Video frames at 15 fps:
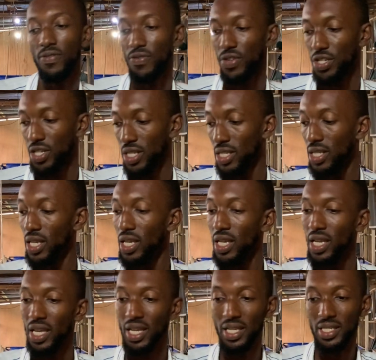fishes,
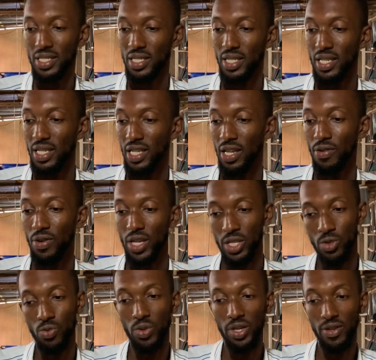and the
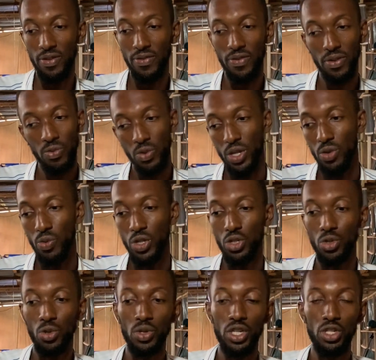rest we
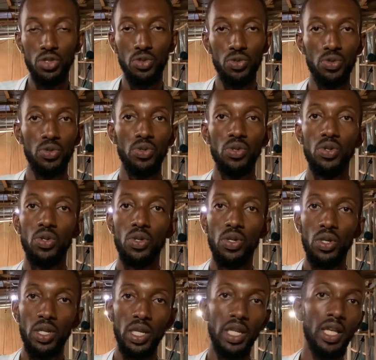sold it to
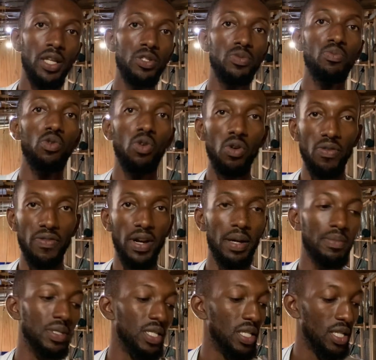the small farms.
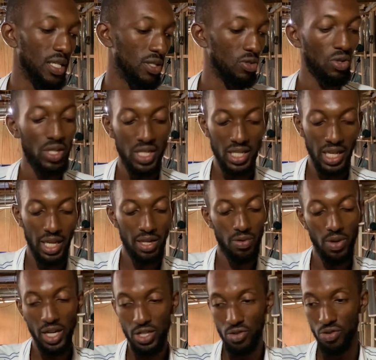So these are the
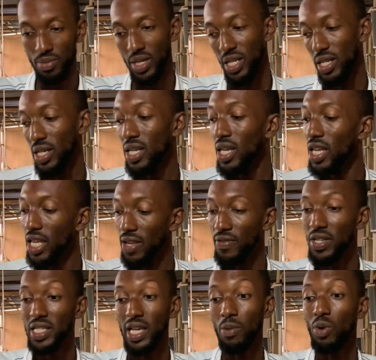ones remaining.
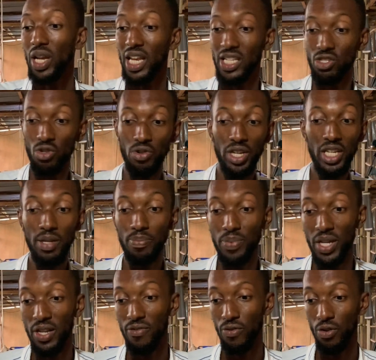Even someone has already
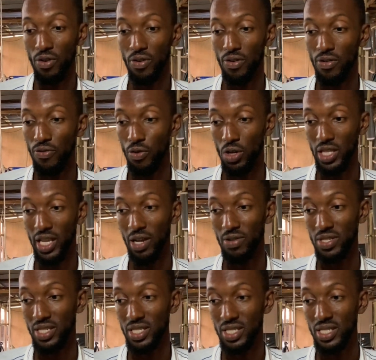paid for
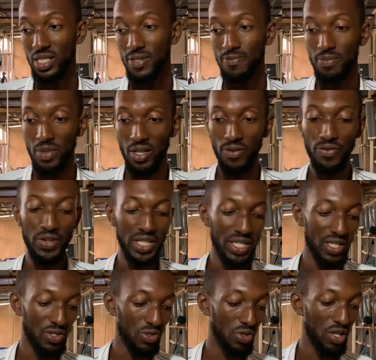4,000
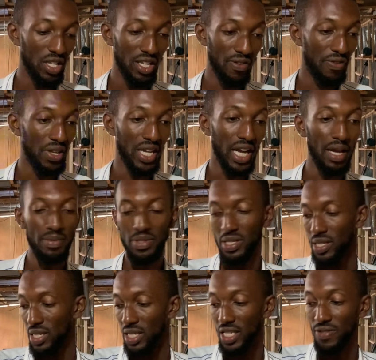fishes. So if he comes,
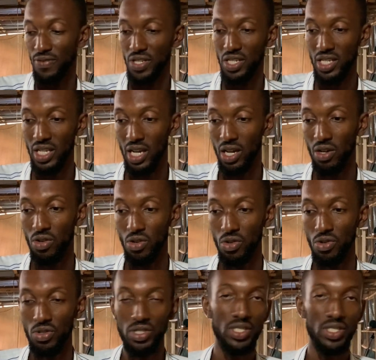these fishes are all gone.